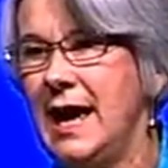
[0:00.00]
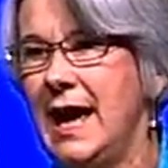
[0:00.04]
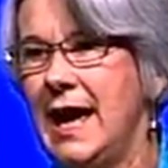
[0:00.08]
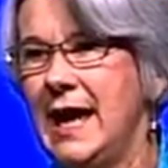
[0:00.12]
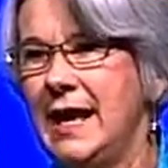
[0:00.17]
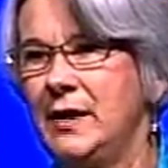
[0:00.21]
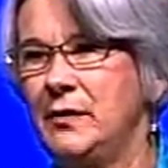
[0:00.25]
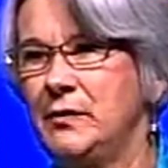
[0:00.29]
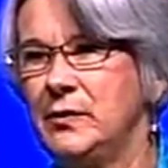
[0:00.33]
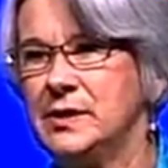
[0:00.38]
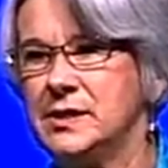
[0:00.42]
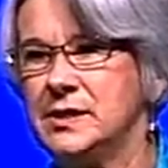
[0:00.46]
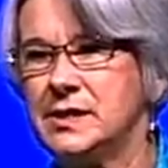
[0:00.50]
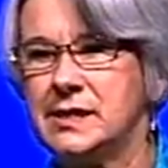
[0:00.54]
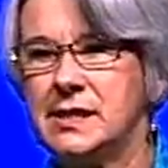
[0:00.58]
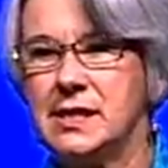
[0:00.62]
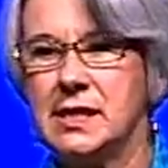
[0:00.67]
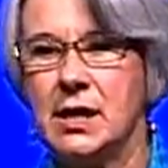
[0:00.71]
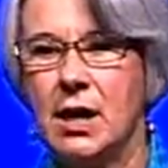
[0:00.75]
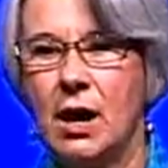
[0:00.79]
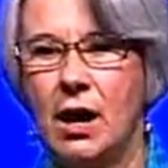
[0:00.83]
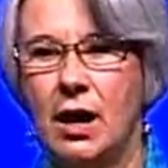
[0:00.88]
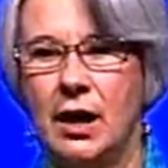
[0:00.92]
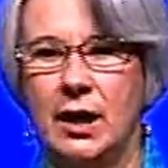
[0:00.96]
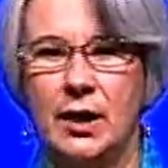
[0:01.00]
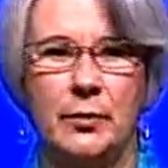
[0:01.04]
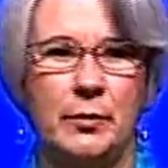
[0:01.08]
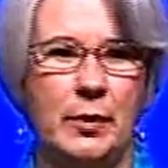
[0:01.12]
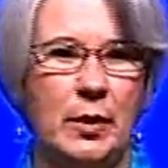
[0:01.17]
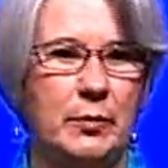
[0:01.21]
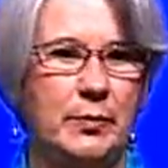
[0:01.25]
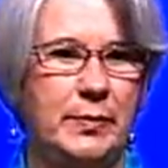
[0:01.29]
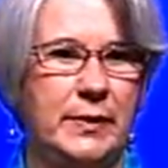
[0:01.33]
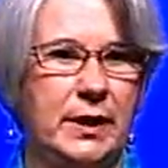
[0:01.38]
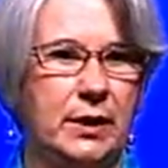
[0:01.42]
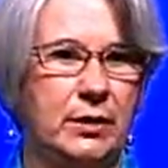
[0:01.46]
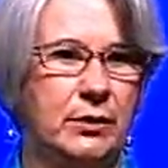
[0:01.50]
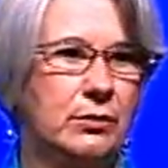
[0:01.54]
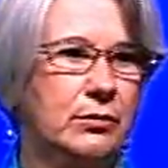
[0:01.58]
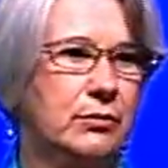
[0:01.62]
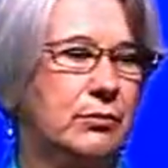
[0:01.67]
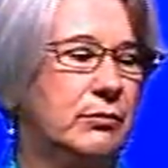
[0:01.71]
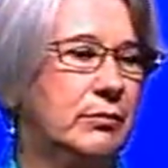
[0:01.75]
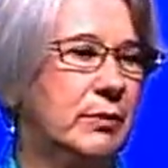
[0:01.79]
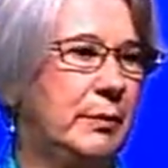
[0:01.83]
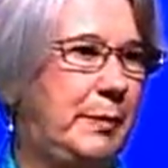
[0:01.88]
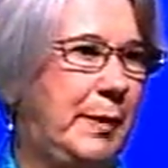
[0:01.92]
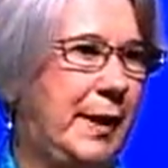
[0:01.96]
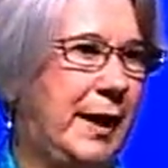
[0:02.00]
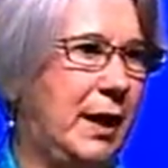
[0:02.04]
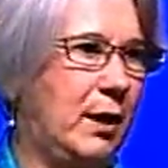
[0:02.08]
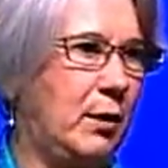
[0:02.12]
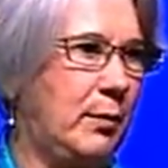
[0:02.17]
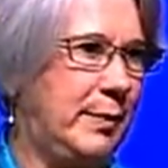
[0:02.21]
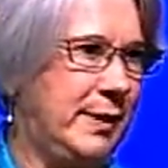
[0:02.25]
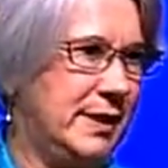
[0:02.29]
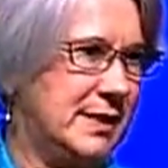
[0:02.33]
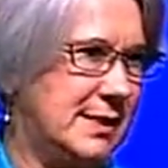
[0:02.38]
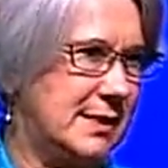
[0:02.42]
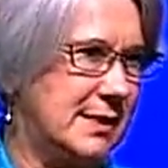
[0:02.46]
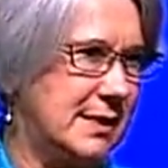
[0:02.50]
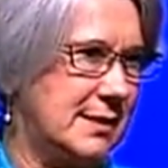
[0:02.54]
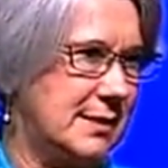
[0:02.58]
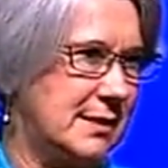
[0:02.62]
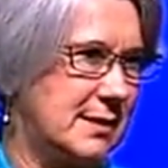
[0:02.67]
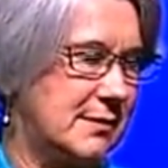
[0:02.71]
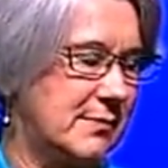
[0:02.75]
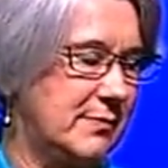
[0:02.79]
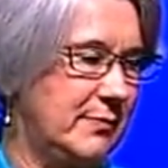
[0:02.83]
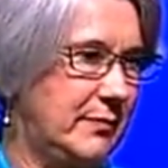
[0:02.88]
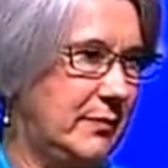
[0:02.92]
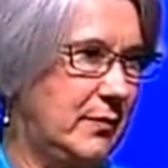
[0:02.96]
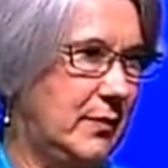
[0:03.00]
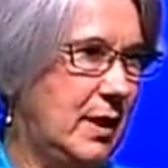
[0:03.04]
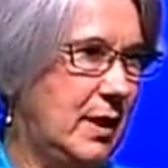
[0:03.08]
and it was the automobile repair business.